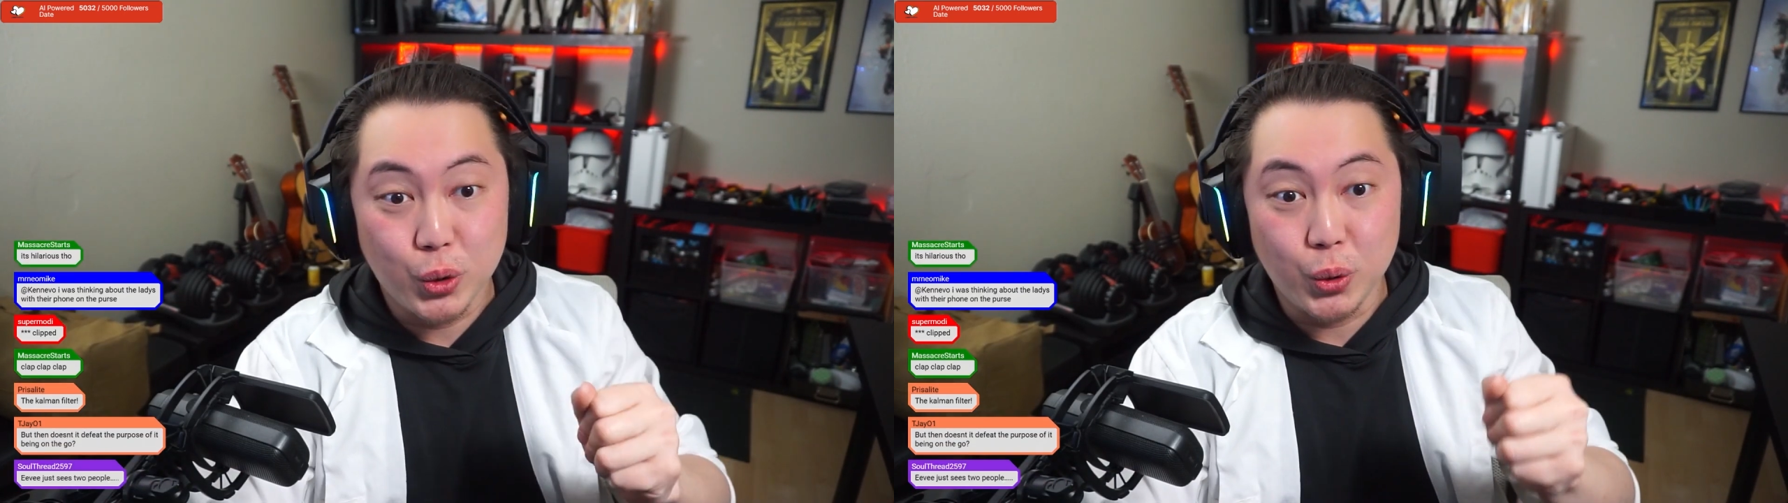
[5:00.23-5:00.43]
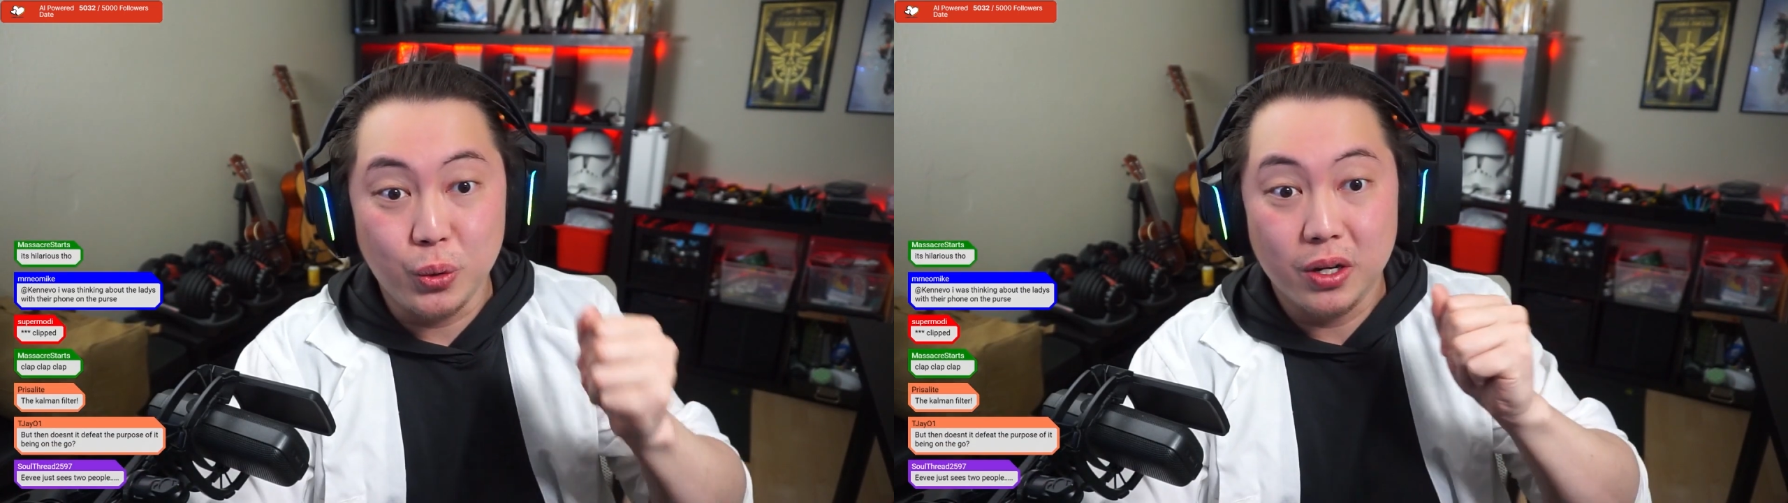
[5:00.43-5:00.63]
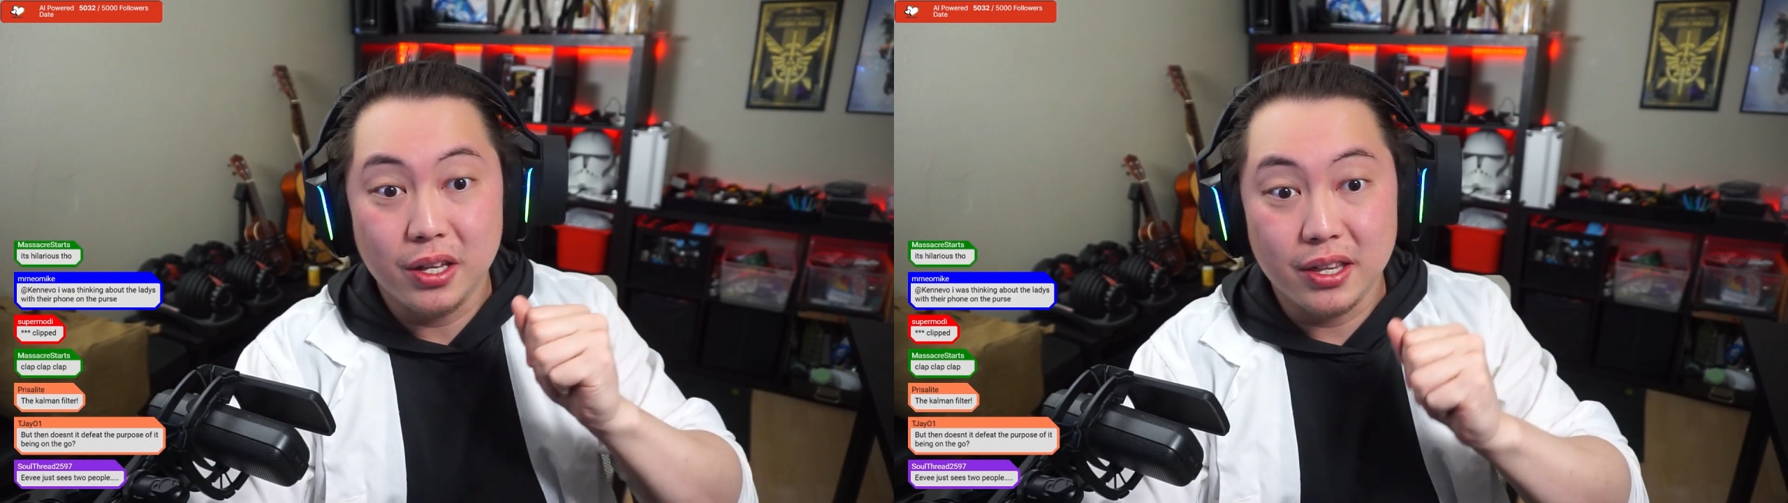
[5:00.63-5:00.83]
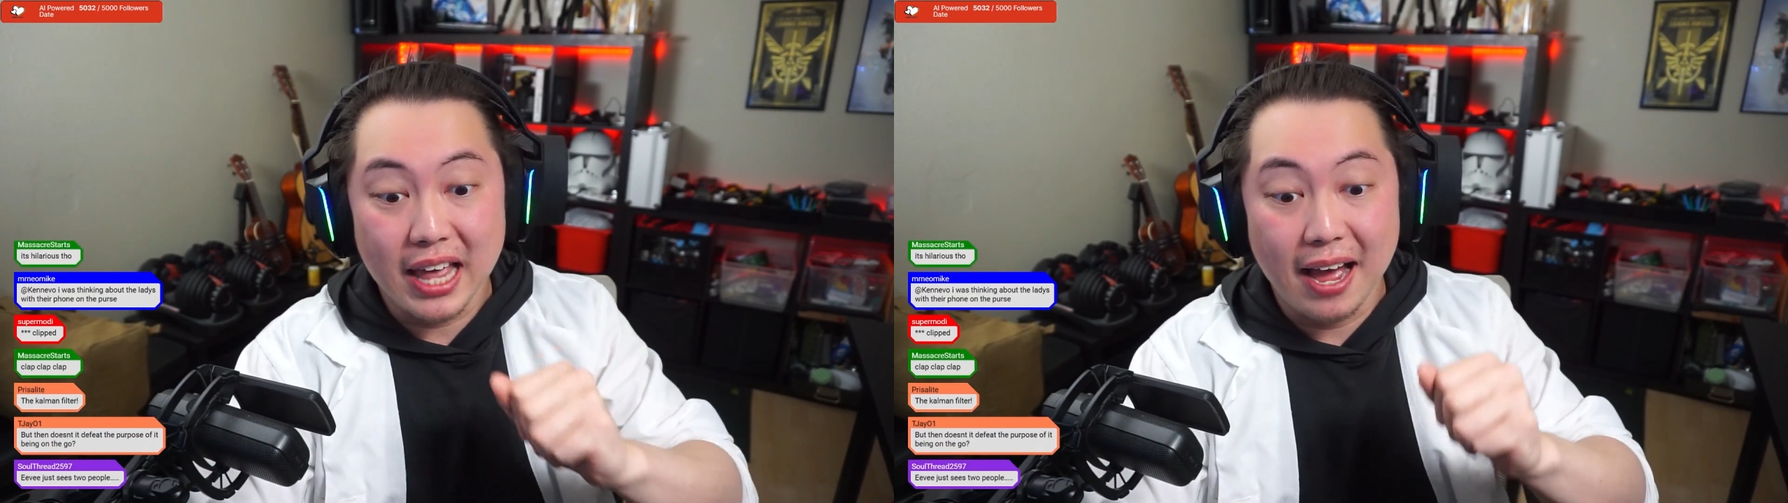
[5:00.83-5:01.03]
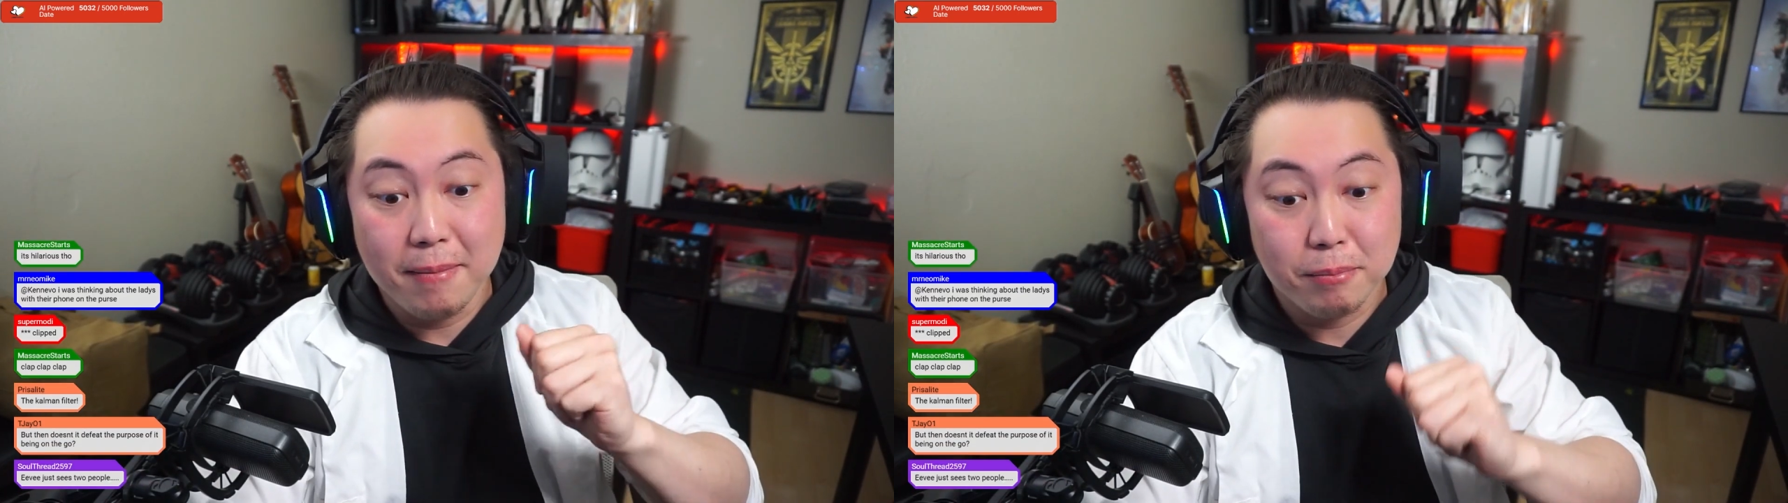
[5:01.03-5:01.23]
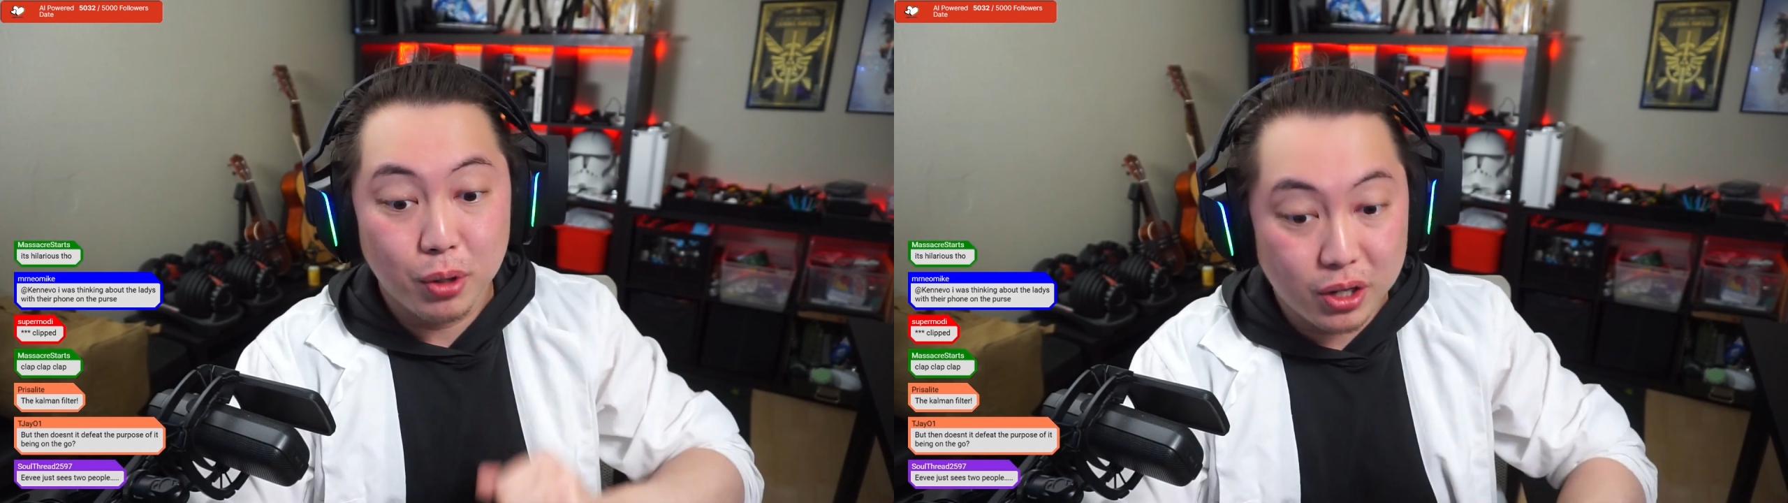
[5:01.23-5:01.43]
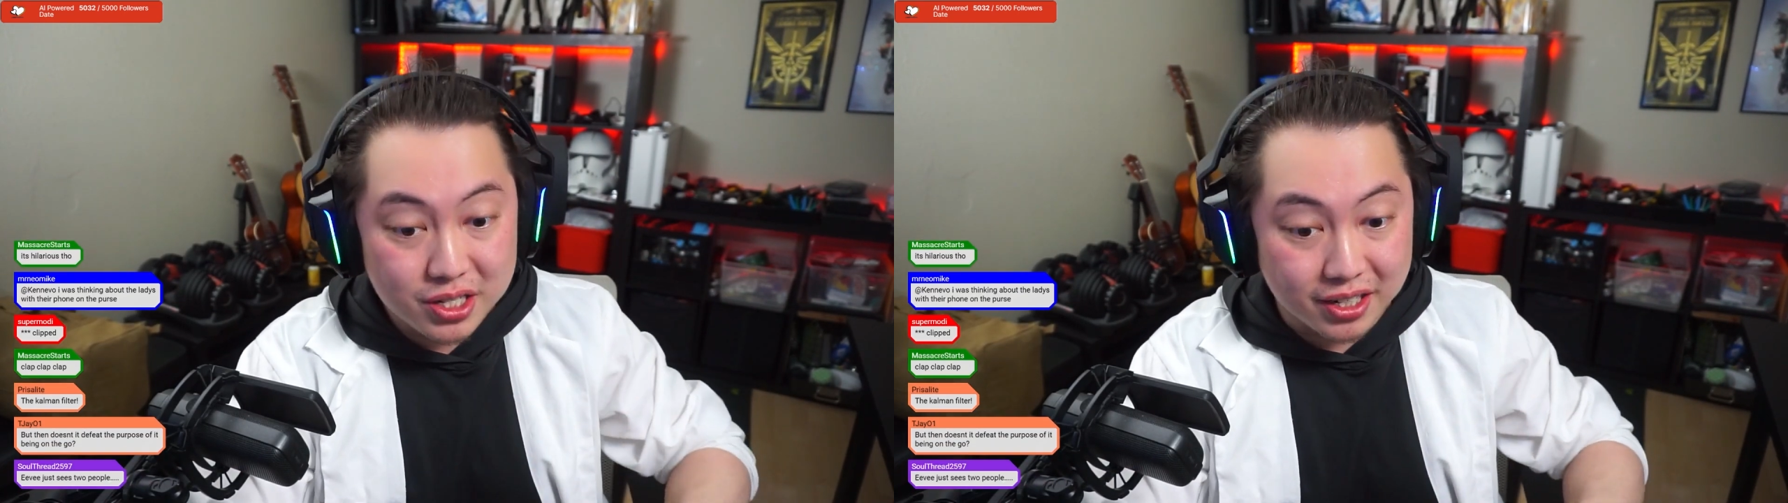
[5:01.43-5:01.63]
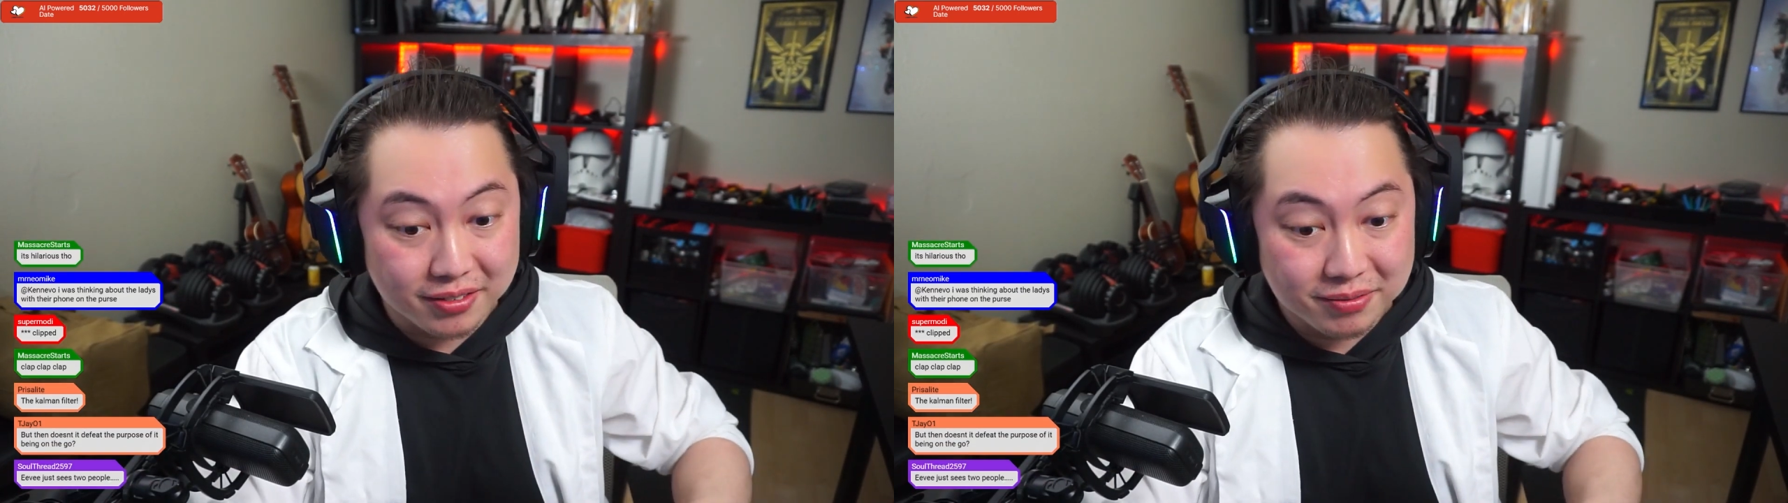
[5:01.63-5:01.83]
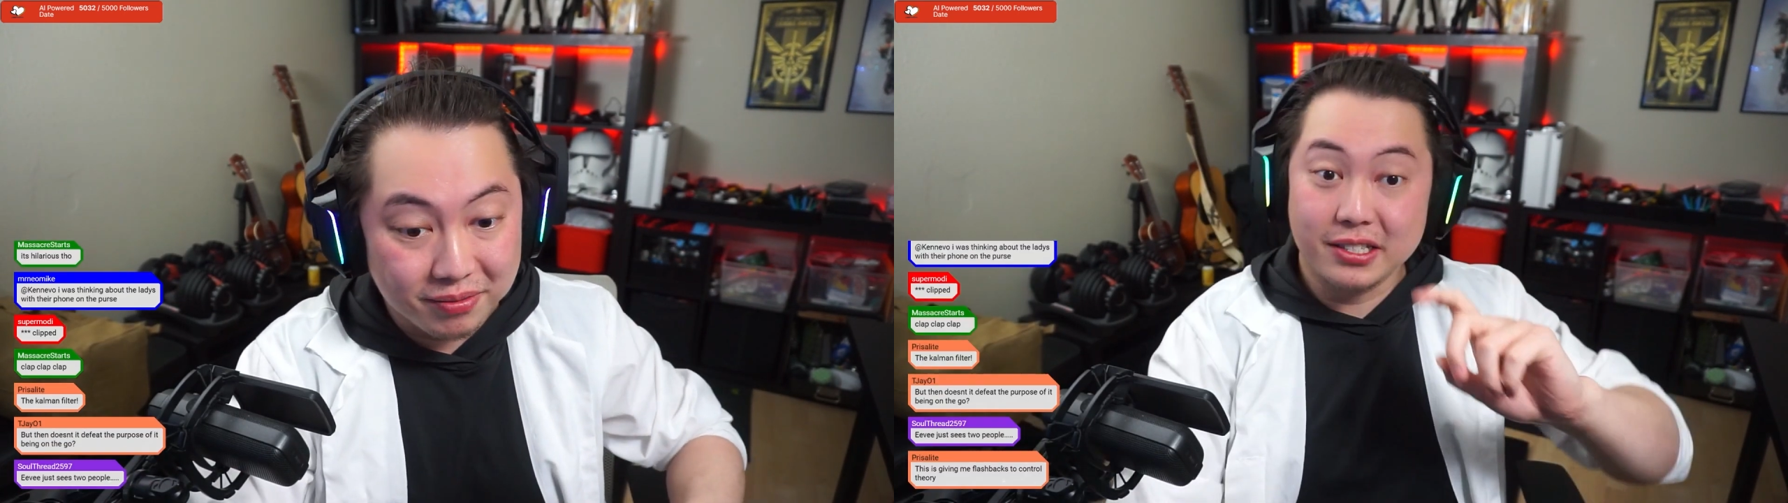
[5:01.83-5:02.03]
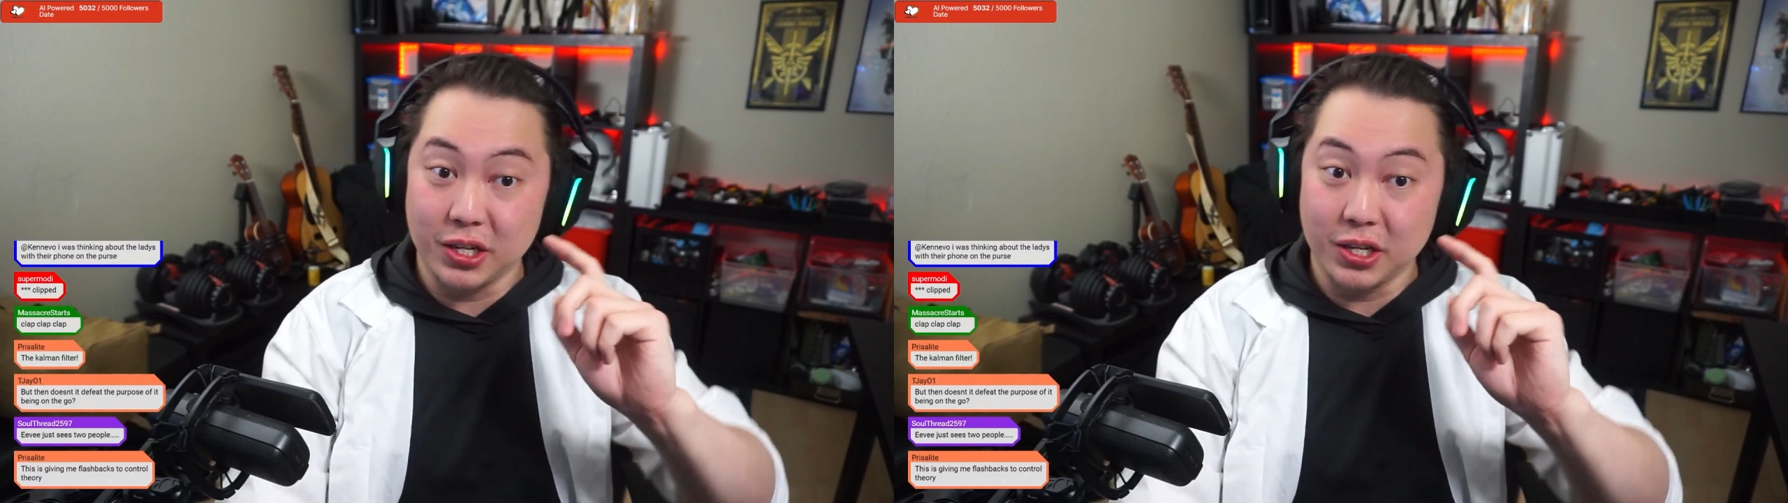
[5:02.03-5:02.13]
to that person.